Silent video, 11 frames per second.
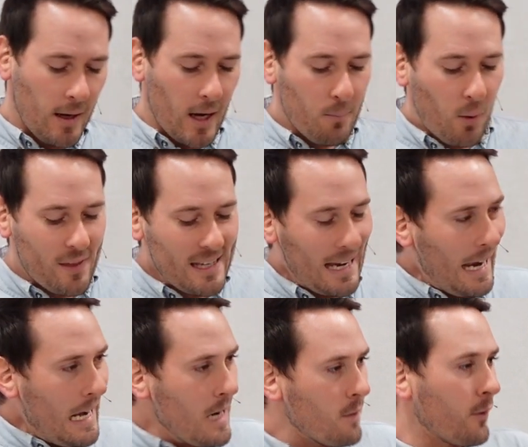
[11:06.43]
And by the
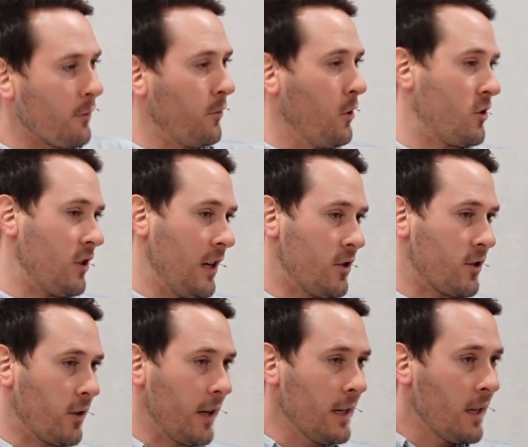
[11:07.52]
end of the first
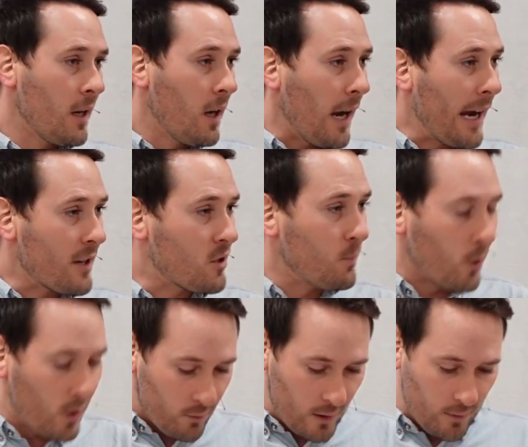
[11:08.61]
century, as the
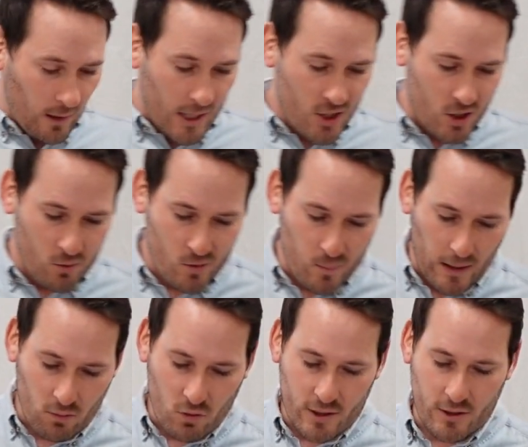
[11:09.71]
book of Revelation was
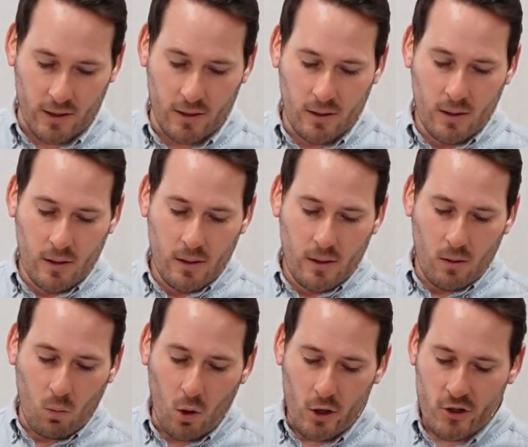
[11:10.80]
being written,
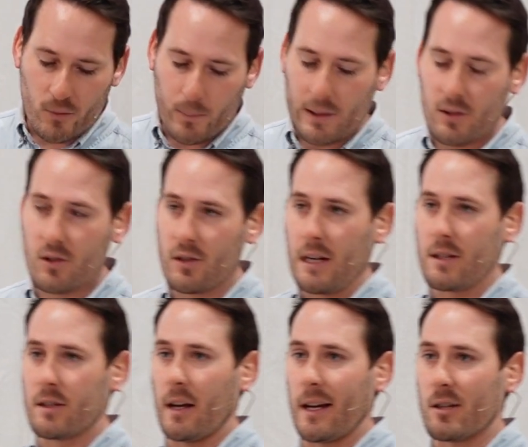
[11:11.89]
worshipping
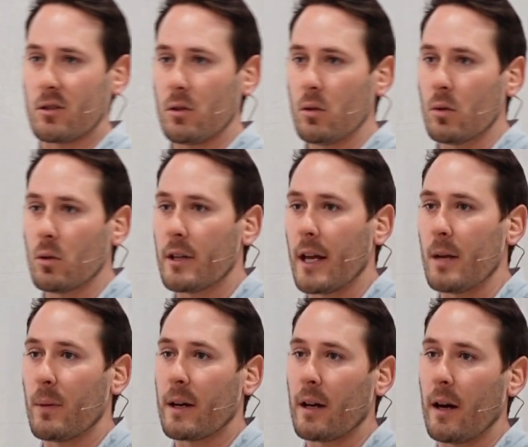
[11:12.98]
Caesar as Lord
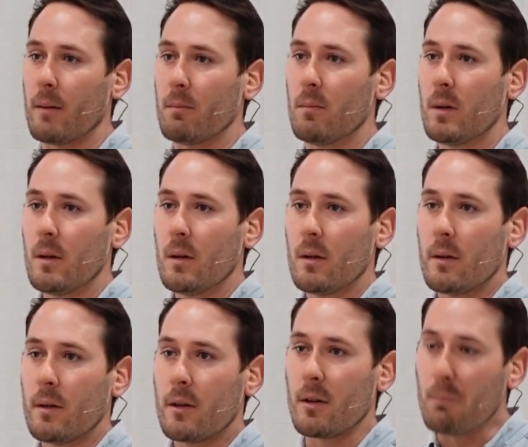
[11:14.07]
had become
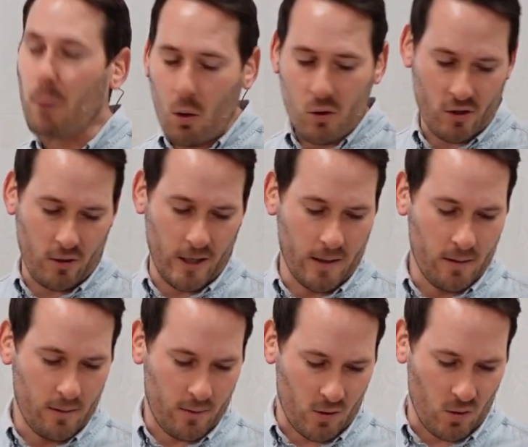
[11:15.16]
compulsory
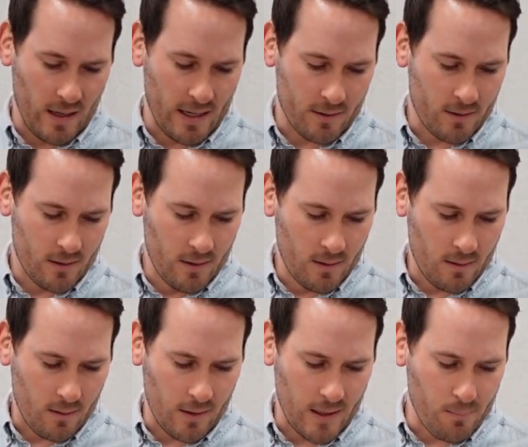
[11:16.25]
throughout
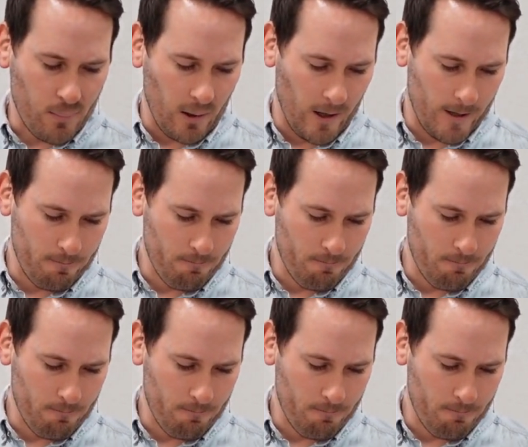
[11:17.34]
the empire.